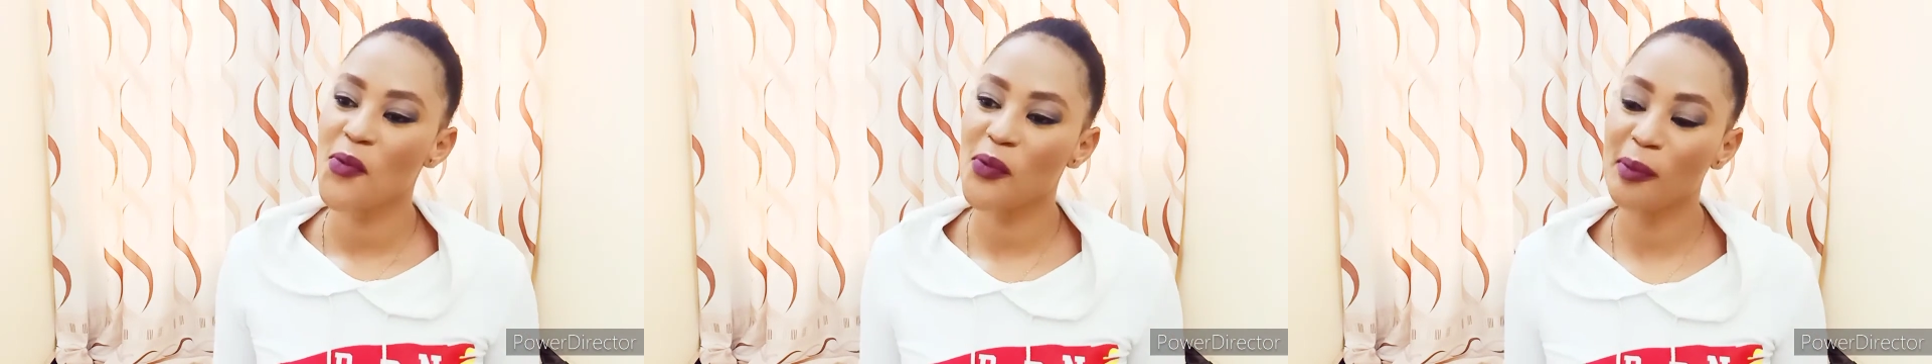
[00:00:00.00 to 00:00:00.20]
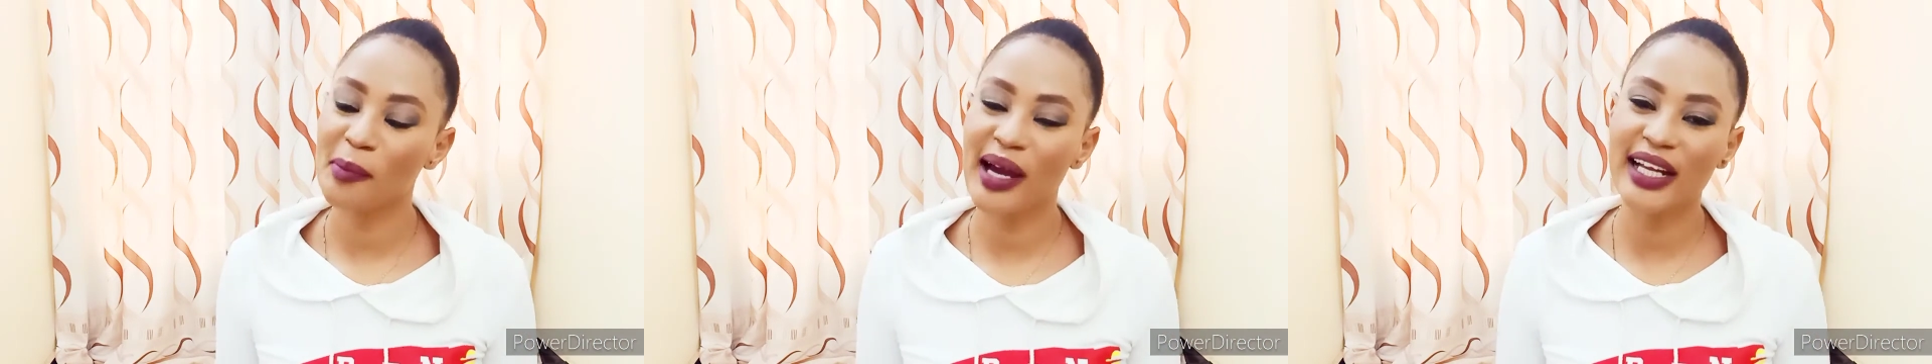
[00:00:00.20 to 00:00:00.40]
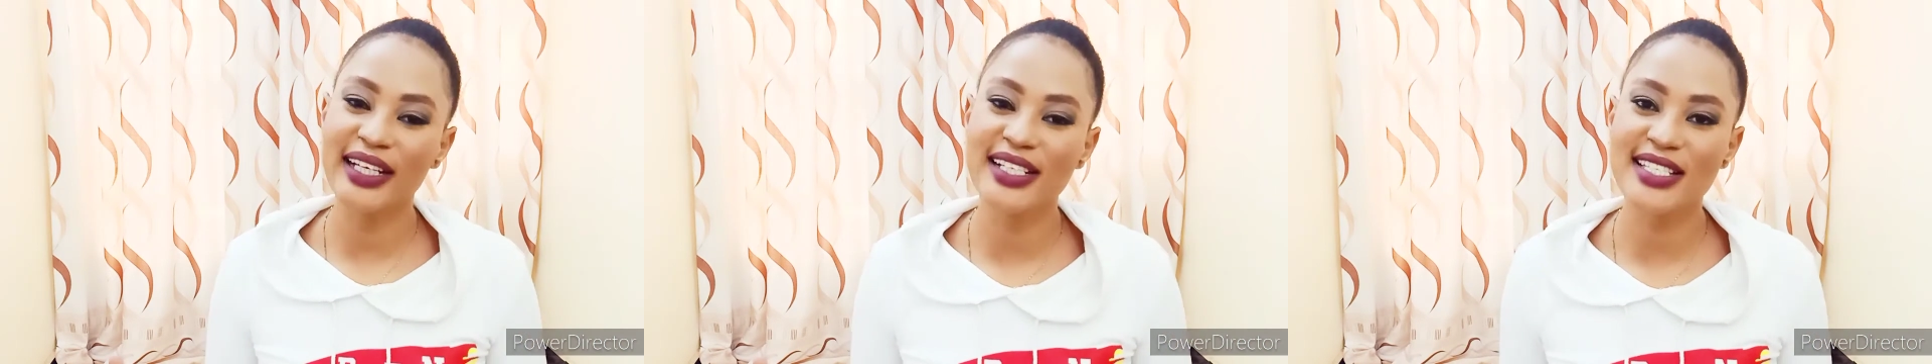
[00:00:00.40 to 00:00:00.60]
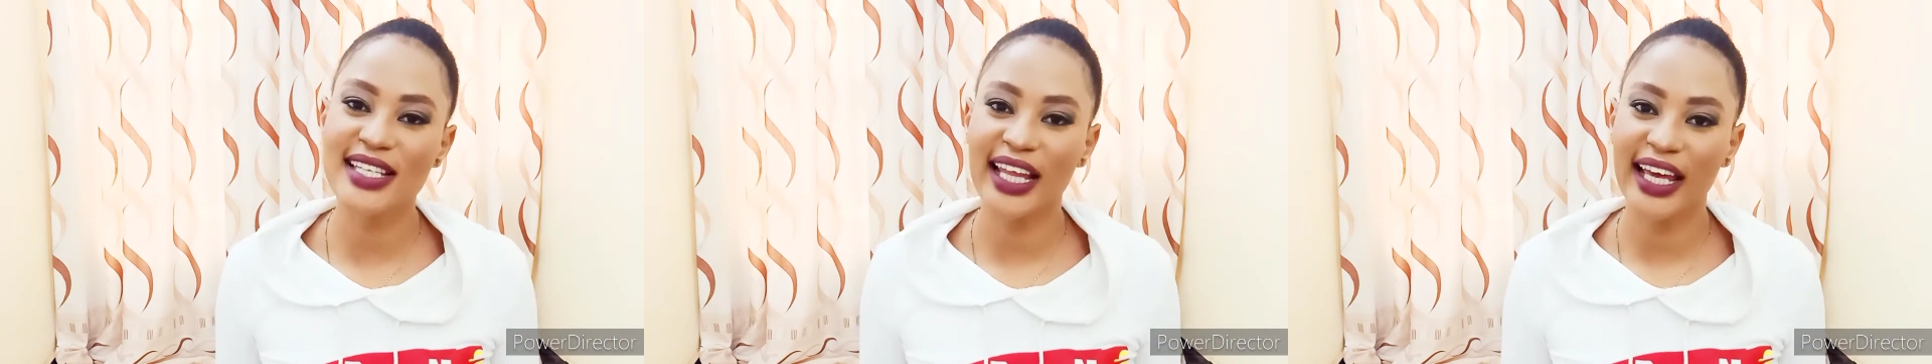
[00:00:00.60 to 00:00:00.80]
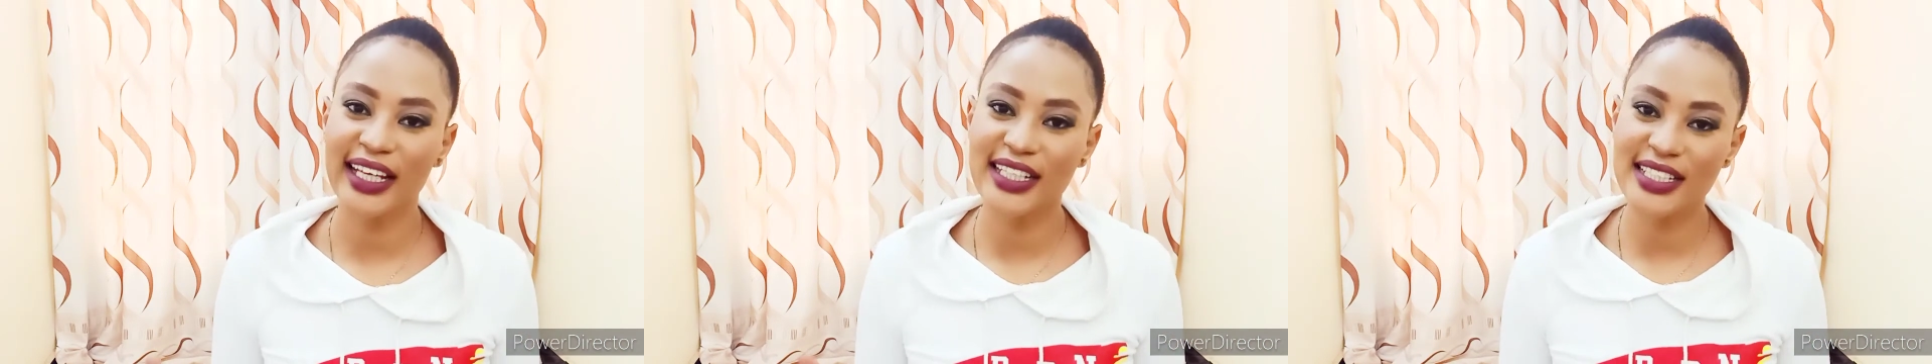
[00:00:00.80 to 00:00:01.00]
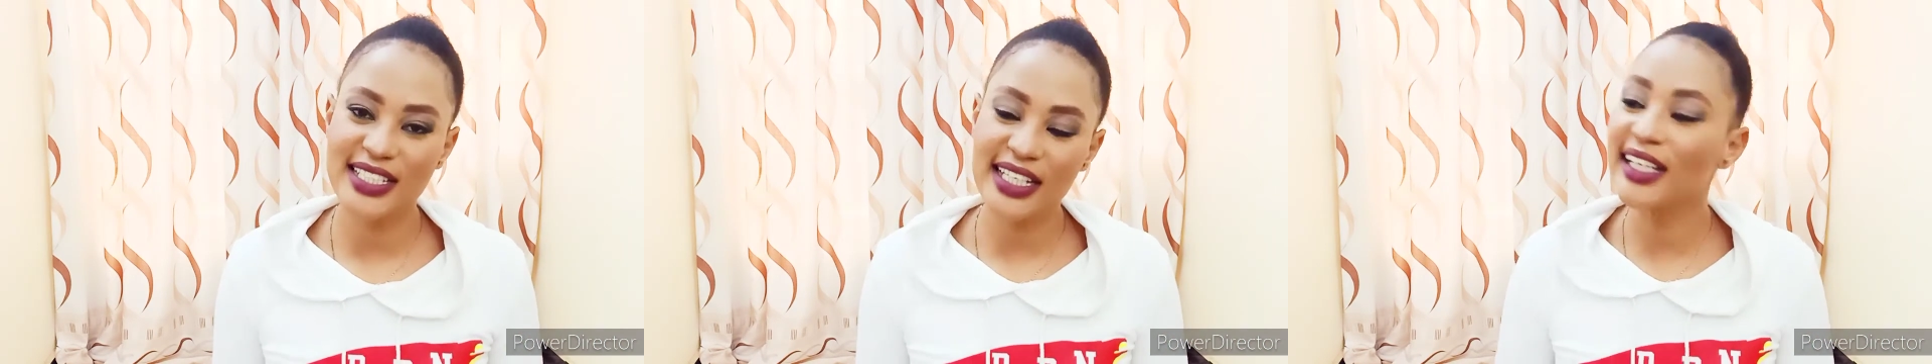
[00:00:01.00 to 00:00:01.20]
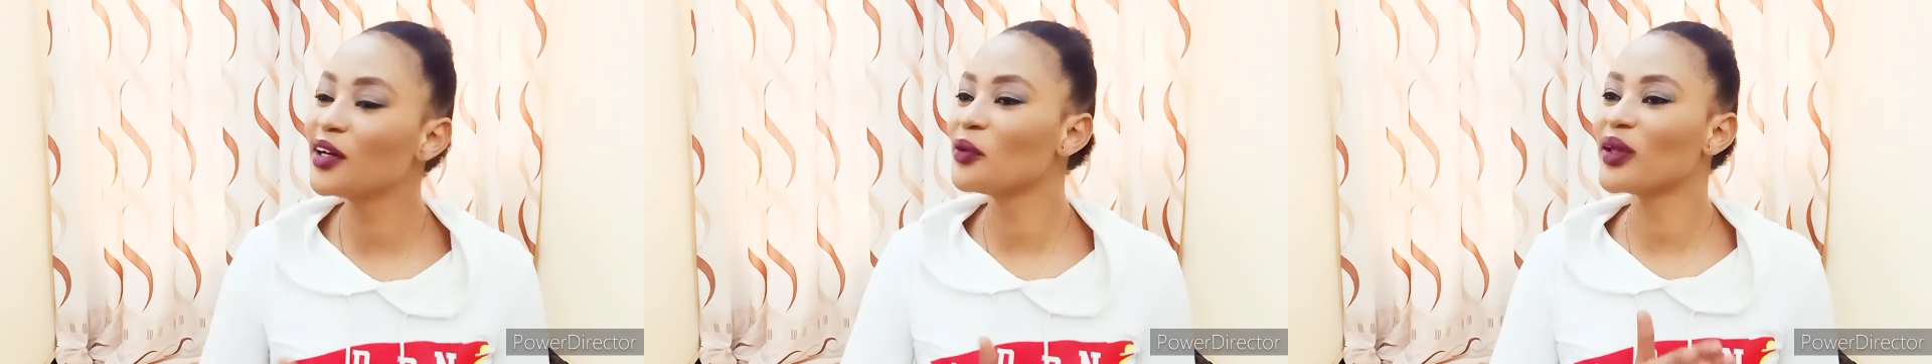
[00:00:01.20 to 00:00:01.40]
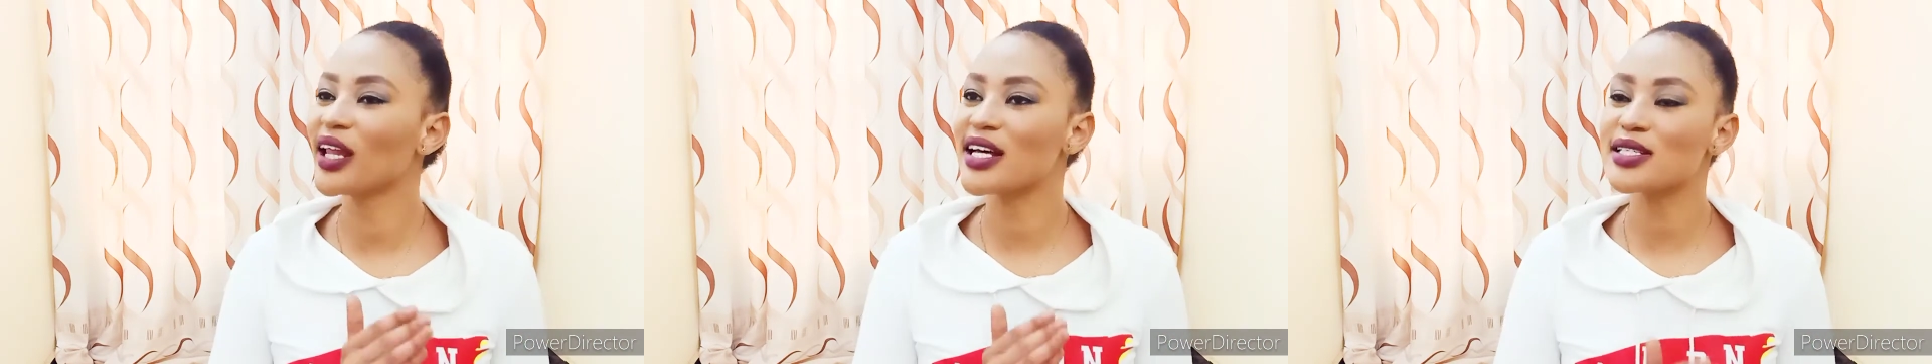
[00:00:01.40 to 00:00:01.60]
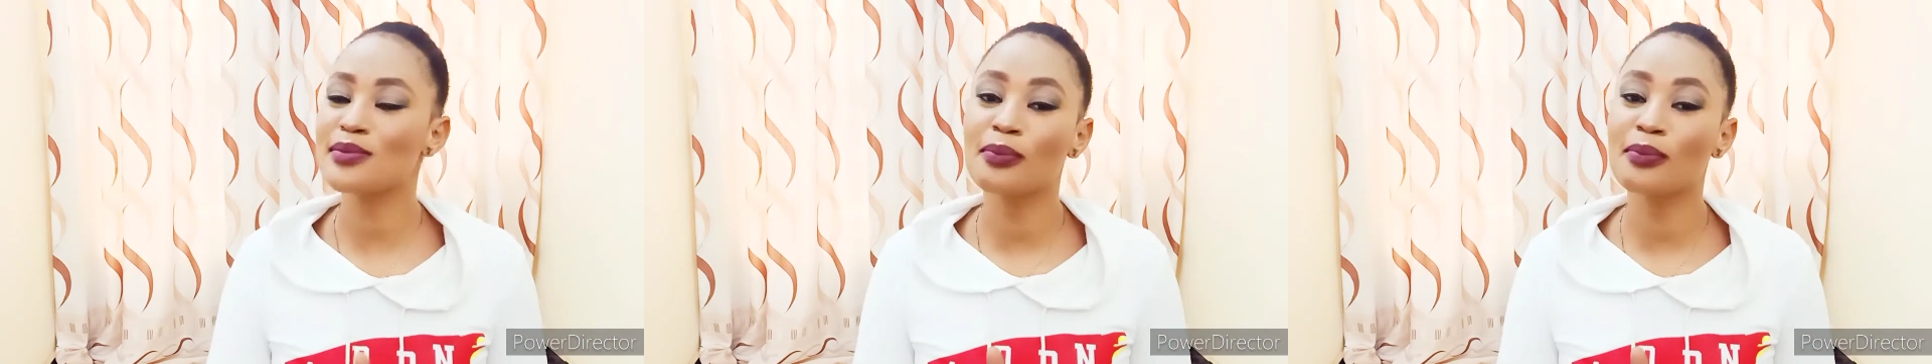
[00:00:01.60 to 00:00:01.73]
woman is like dealing with a